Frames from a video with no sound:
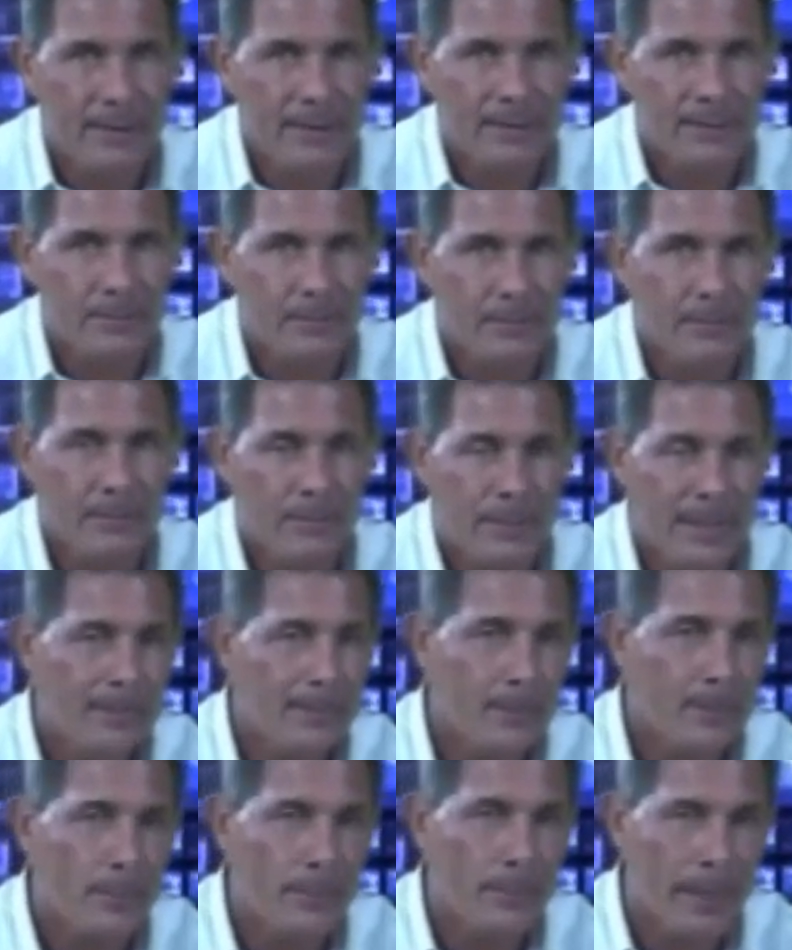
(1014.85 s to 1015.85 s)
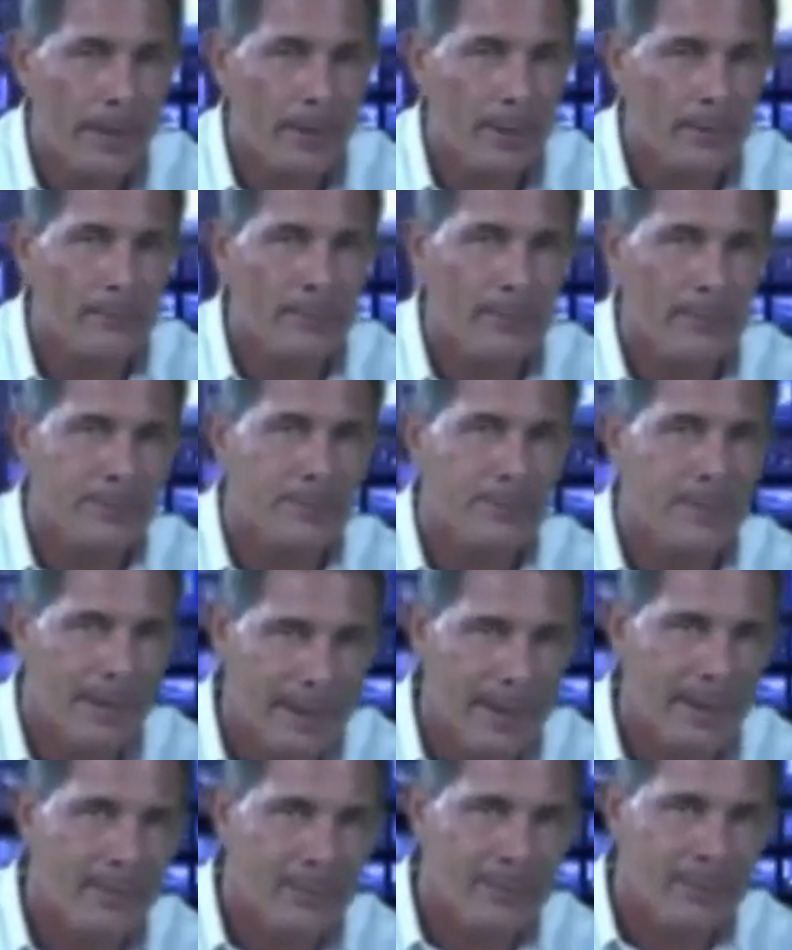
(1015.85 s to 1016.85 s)
Because be prepared for some
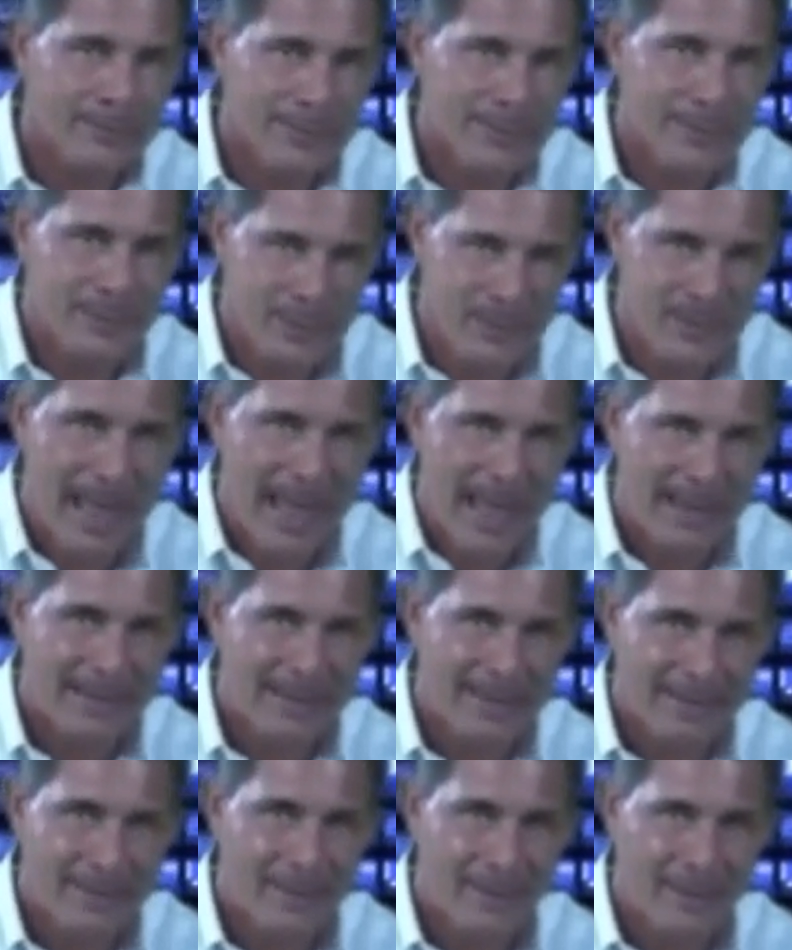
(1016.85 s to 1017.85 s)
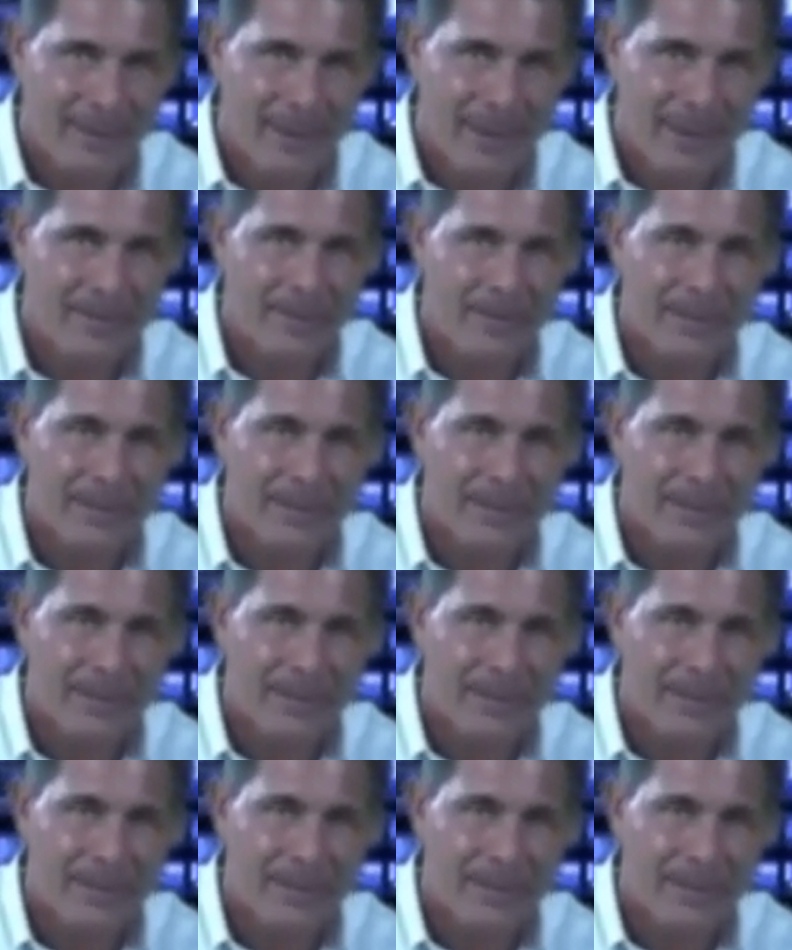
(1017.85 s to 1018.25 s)
arrows in your back, all right?